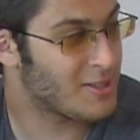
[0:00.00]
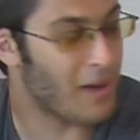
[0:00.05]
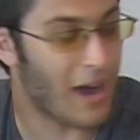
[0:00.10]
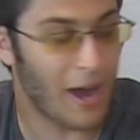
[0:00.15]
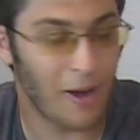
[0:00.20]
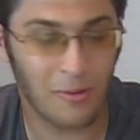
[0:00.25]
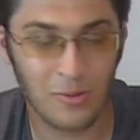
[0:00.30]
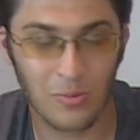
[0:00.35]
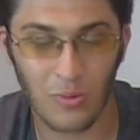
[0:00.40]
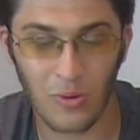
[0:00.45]
There's
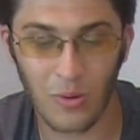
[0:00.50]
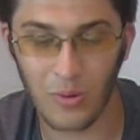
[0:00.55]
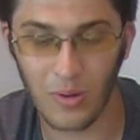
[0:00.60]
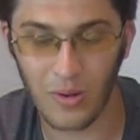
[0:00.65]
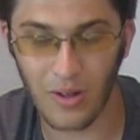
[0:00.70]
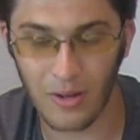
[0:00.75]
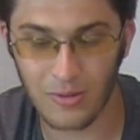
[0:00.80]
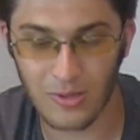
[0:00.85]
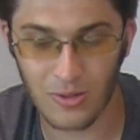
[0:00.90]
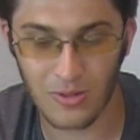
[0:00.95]
some. I was
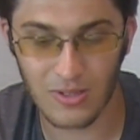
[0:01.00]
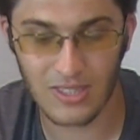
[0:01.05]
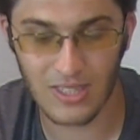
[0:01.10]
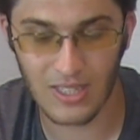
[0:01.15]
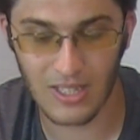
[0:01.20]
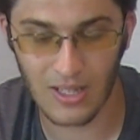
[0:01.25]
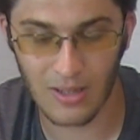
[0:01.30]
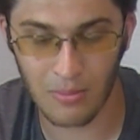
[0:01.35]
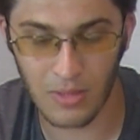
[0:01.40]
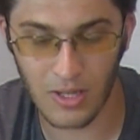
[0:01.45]
going
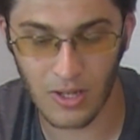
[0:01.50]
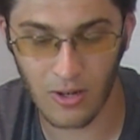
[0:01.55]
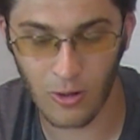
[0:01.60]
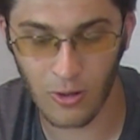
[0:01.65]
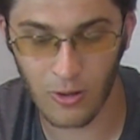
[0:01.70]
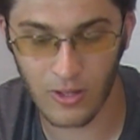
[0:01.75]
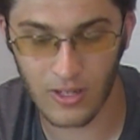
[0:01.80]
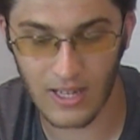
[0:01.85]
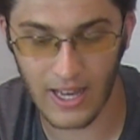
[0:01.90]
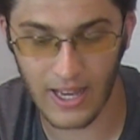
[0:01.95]
to see
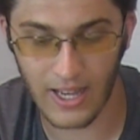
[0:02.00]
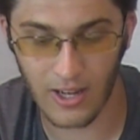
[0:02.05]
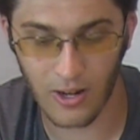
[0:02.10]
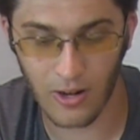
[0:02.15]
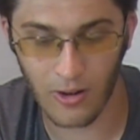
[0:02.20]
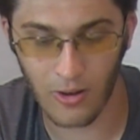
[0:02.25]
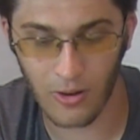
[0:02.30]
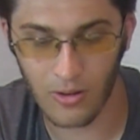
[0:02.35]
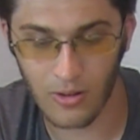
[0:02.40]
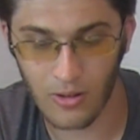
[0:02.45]
Me, Earl, and the
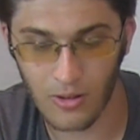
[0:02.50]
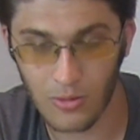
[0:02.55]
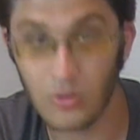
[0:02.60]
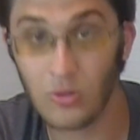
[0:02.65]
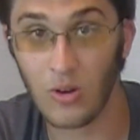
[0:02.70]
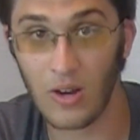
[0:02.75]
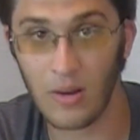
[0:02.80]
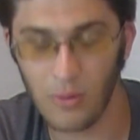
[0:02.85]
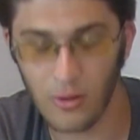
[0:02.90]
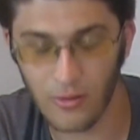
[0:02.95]
Dying Girl.
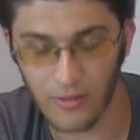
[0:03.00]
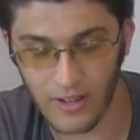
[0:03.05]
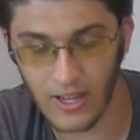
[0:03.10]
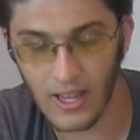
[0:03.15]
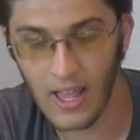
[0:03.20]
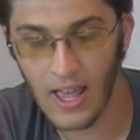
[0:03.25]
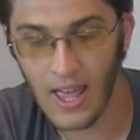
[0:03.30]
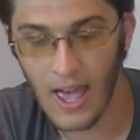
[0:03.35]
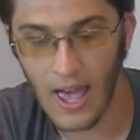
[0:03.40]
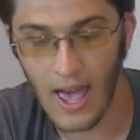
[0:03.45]
Great
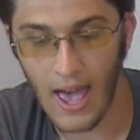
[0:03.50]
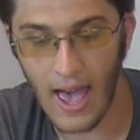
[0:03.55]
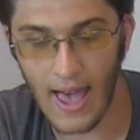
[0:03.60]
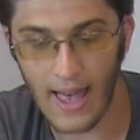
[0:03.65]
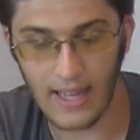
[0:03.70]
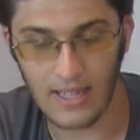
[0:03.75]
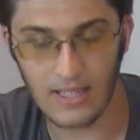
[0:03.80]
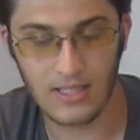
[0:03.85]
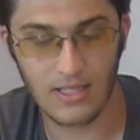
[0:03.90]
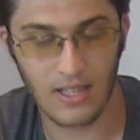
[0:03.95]
movie,
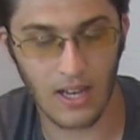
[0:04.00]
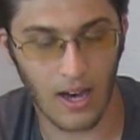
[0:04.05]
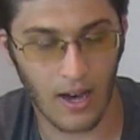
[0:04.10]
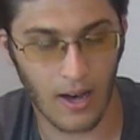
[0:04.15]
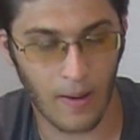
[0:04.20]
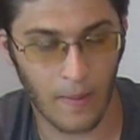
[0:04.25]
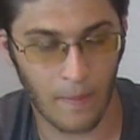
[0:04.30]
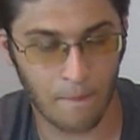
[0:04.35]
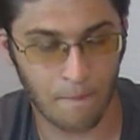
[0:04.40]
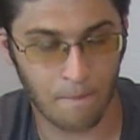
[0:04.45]
and
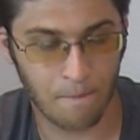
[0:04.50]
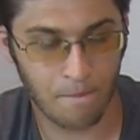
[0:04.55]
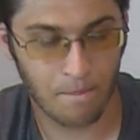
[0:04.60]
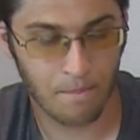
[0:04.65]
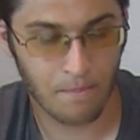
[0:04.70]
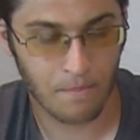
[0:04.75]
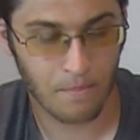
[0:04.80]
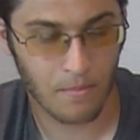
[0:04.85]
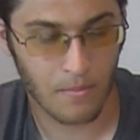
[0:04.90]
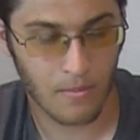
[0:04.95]

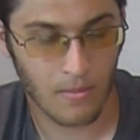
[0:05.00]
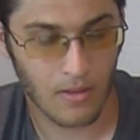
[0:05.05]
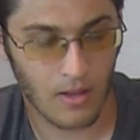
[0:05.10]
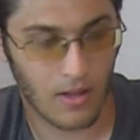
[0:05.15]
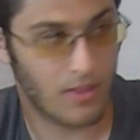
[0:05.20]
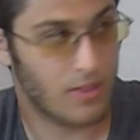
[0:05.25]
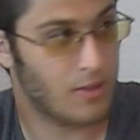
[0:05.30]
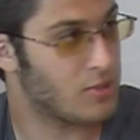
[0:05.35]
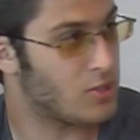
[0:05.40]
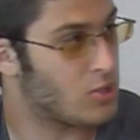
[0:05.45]

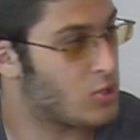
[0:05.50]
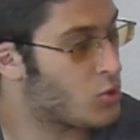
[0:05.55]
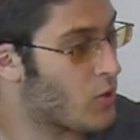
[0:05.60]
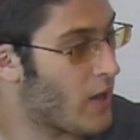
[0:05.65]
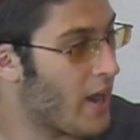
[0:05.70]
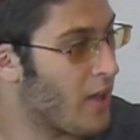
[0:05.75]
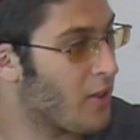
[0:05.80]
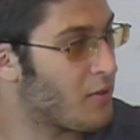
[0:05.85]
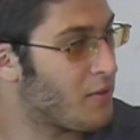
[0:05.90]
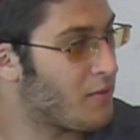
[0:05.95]
there was a
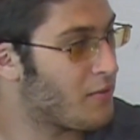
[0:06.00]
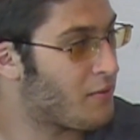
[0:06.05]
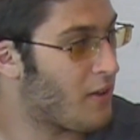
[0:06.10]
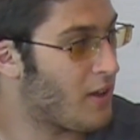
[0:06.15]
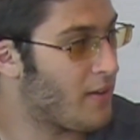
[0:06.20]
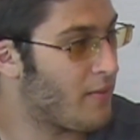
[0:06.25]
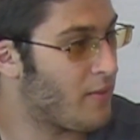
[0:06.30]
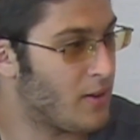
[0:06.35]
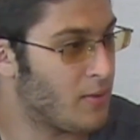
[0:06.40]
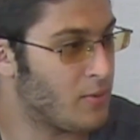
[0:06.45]
trailer
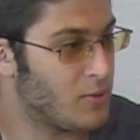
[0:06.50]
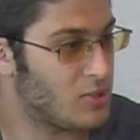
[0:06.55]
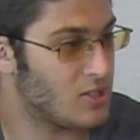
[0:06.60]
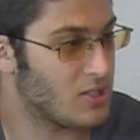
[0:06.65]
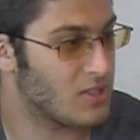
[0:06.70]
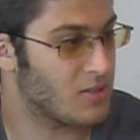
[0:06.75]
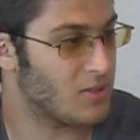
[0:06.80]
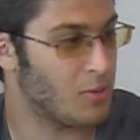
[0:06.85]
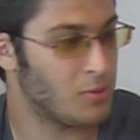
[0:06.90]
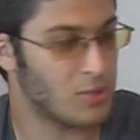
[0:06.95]
in front of it.
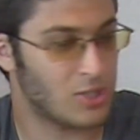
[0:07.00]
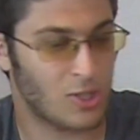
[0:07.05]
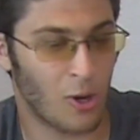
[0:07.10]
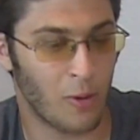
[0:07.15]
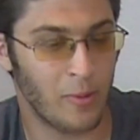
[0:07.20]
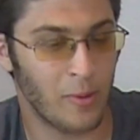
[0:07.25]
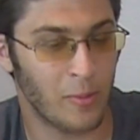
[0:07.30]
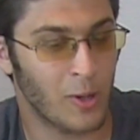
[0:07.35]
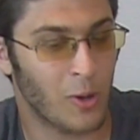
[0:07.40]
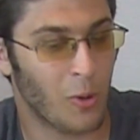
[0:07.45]
It
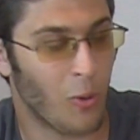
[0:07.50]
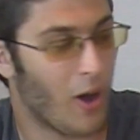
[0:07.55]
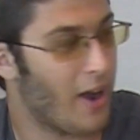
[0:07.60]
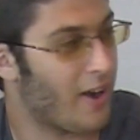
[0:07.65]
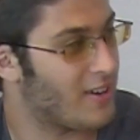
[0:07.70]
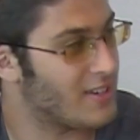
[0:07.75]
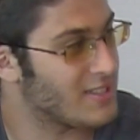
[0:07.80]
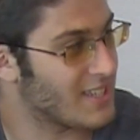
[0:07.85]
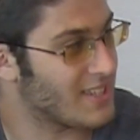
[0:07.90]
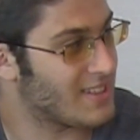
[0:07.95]
was Tobey
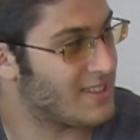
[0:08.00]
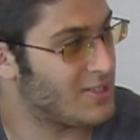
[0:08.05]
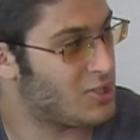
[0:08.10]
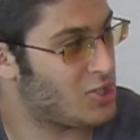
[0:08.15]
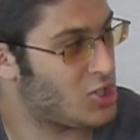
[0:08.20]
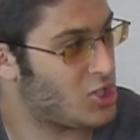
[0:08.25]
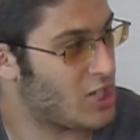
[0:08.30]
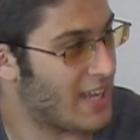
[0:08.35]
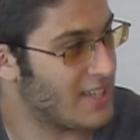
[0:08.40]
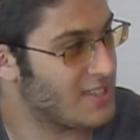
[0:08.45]
Maguire as like
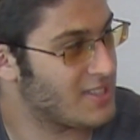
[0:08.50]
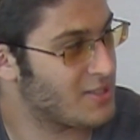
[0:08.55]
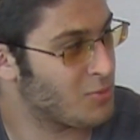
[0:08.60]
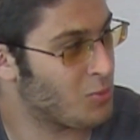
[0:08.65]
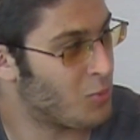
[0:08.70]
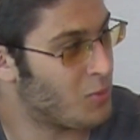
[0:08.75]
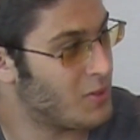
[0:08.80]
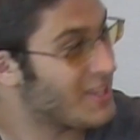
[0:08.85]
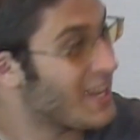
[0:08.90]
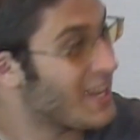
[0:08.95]
this chess.